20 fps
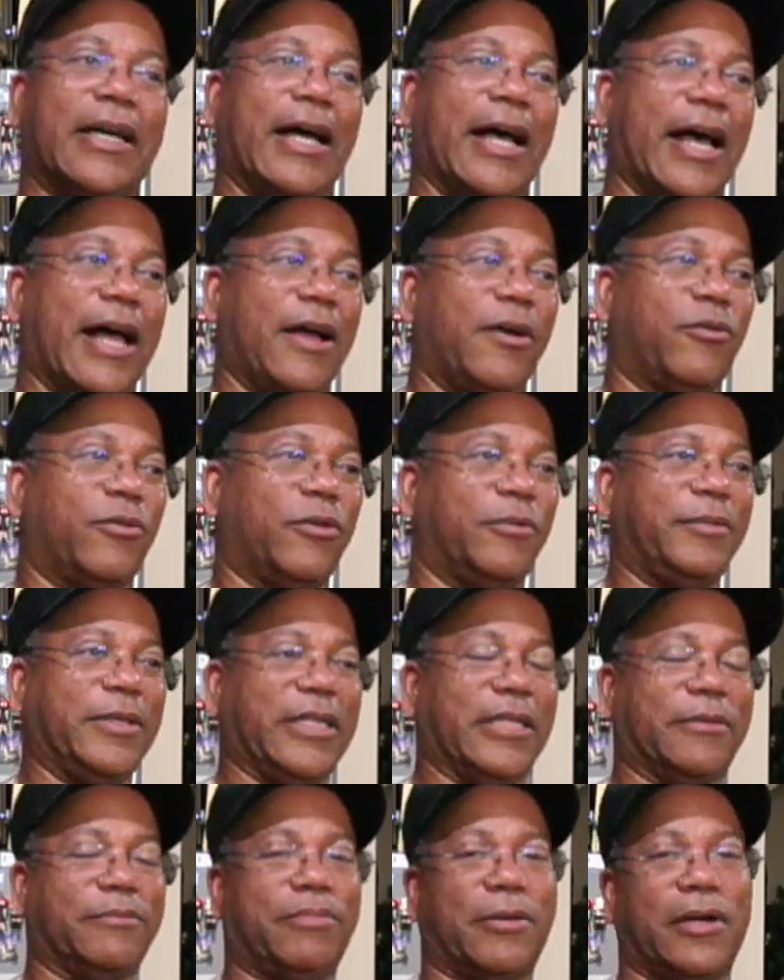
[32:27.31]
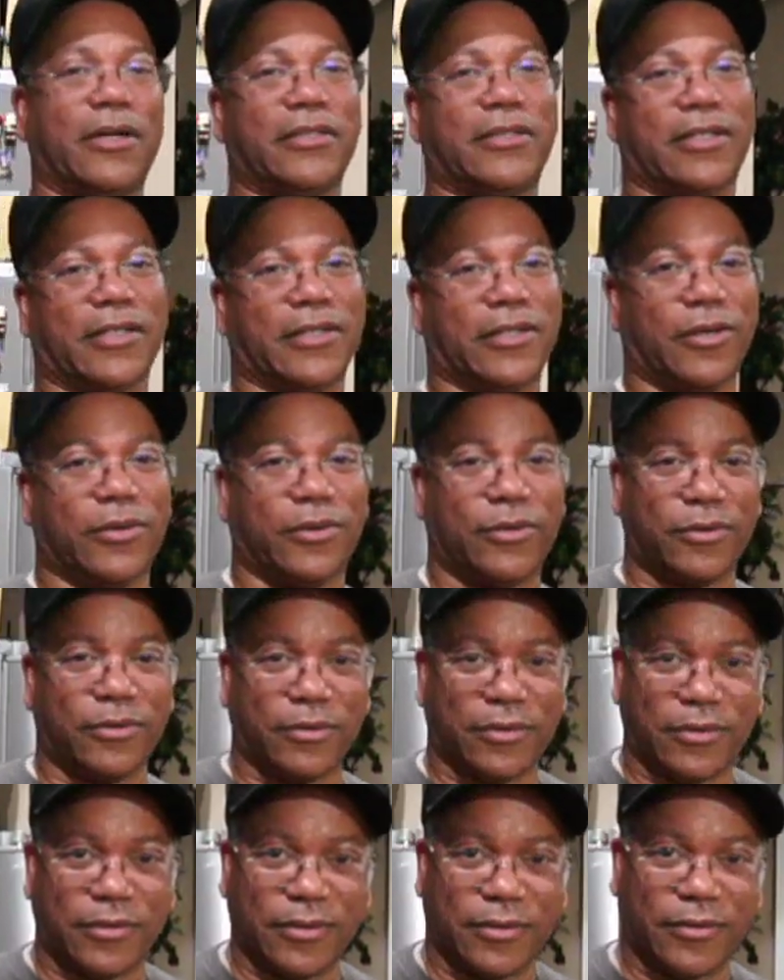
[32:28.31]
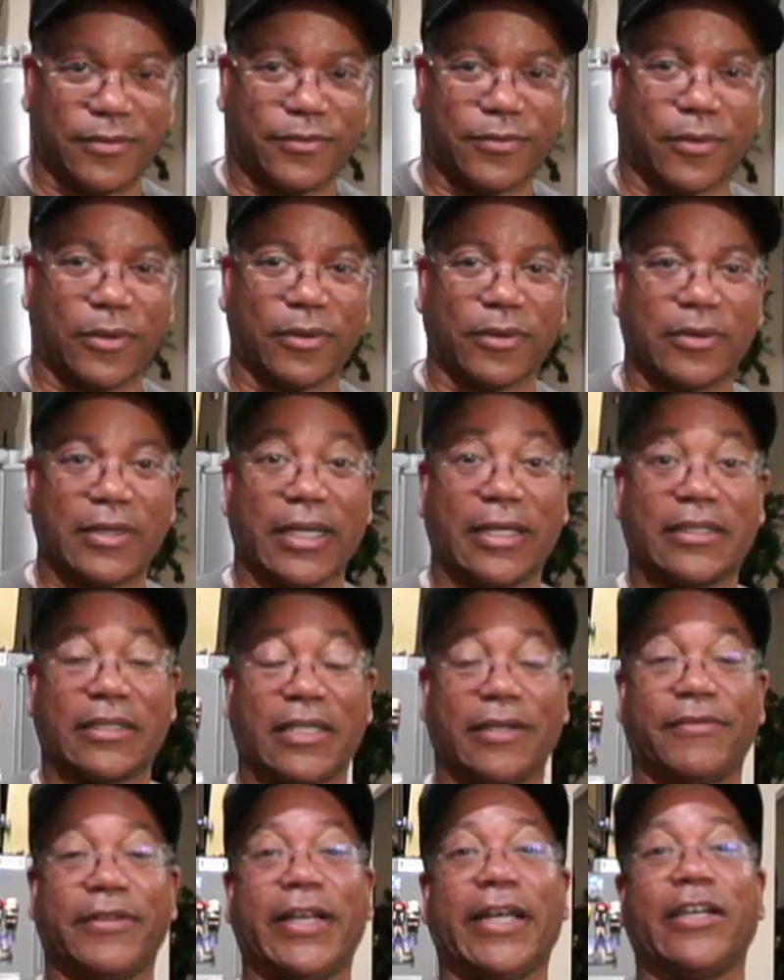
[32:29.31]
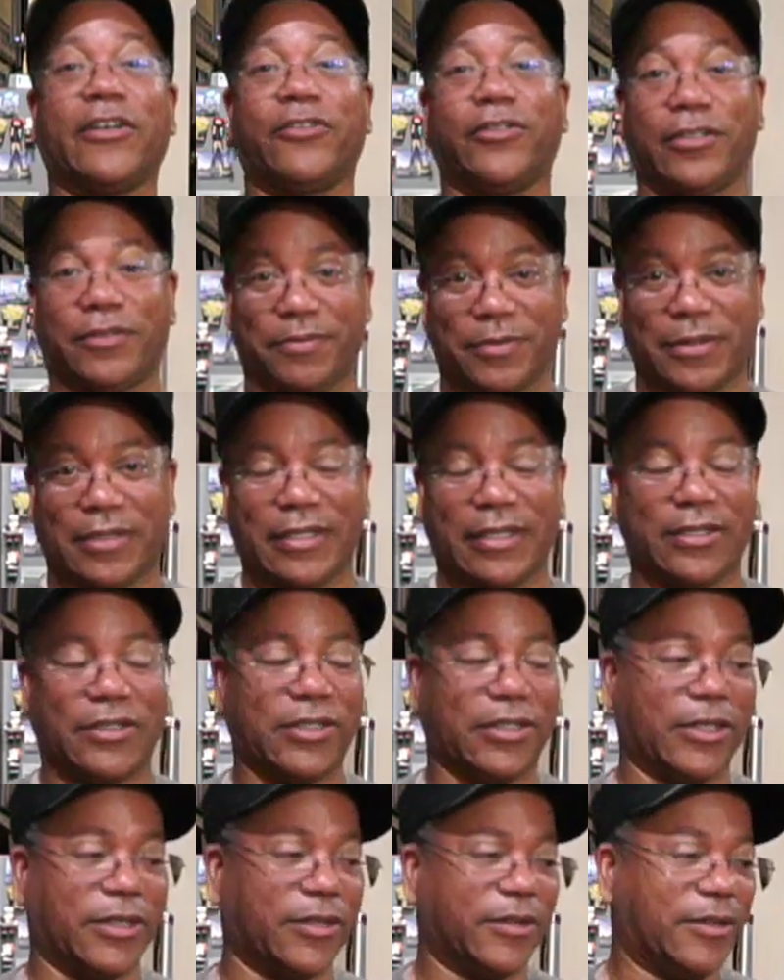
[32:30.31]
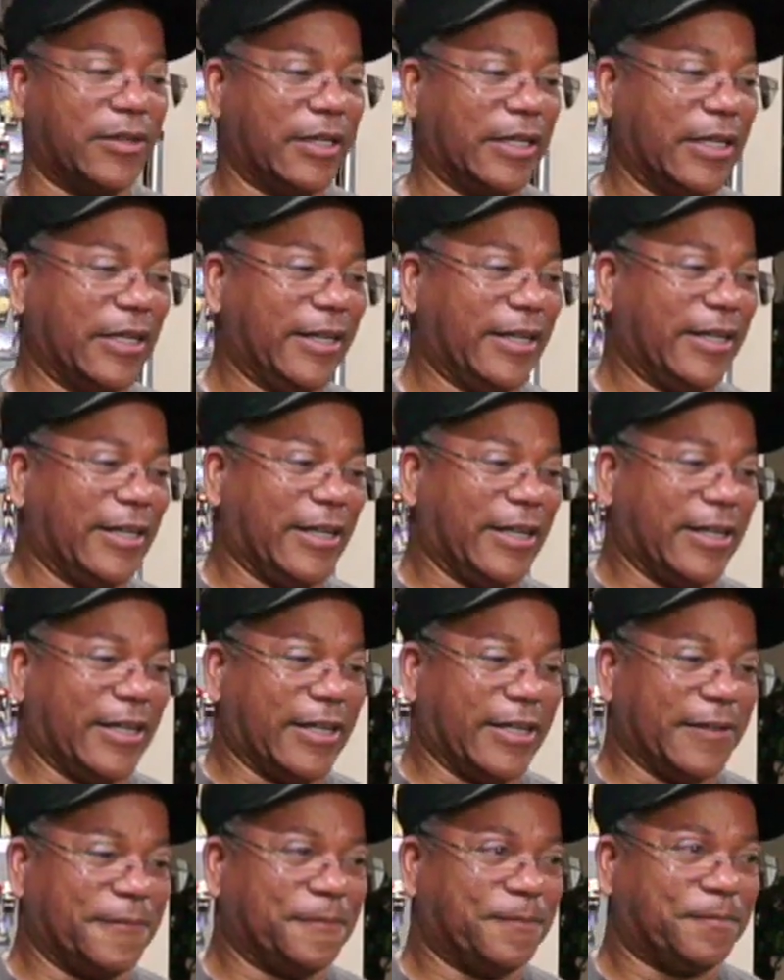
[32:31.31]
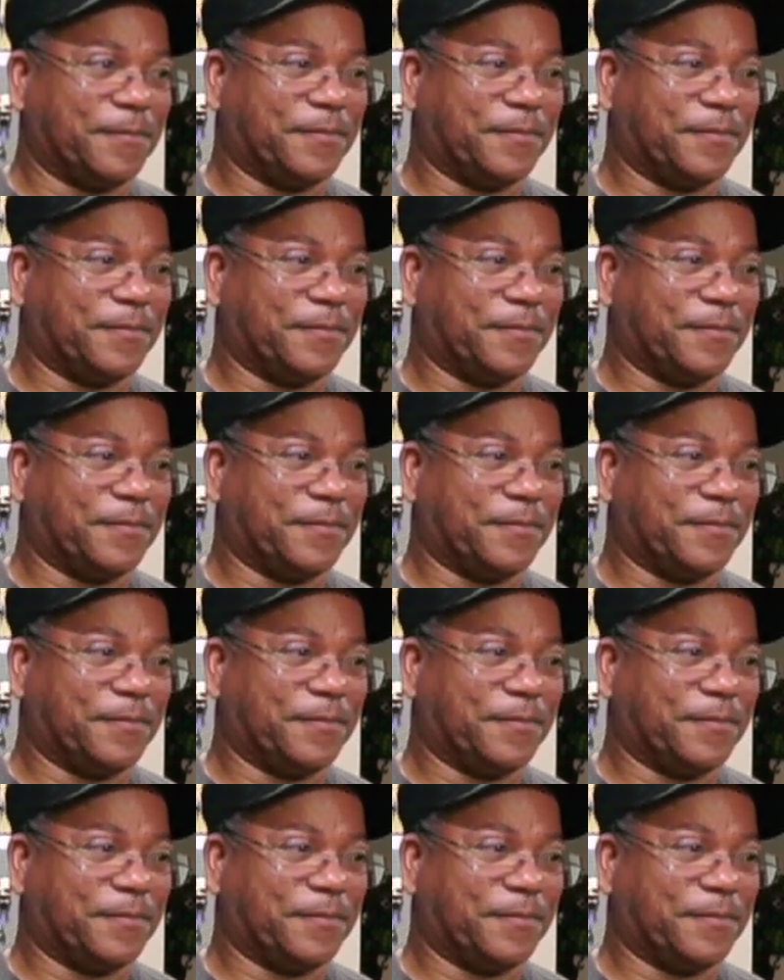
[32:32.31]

I will be in parts unknown for Thanksgiving and Christmas this year. Uh,